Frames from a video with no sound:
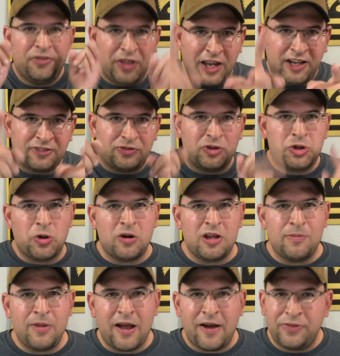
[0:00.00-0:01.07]
Thanks for
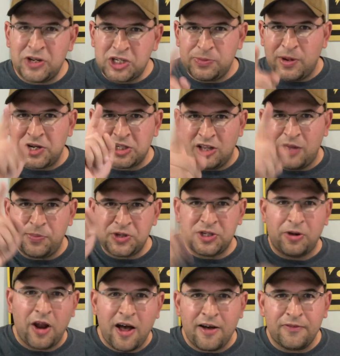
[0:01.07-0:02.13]
joining me on this special
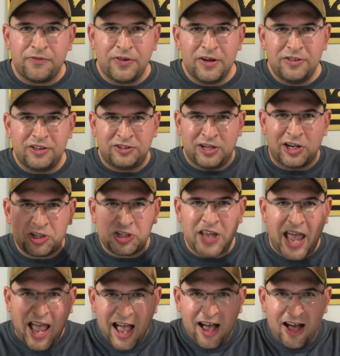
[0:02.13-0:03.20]
episode of the
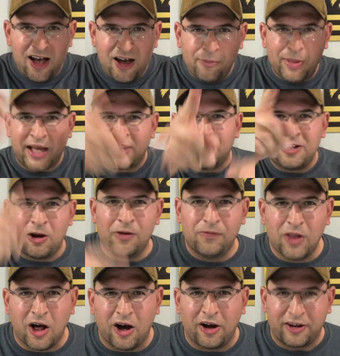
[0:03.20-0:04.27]
Touchdown Black and Gold
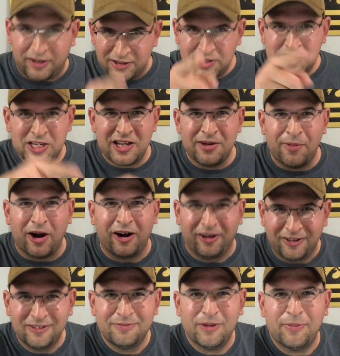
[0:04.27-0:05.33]
Vlog. See you
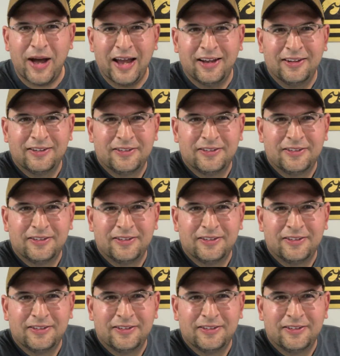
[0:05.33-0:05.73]
tomorrow. Bye-bye.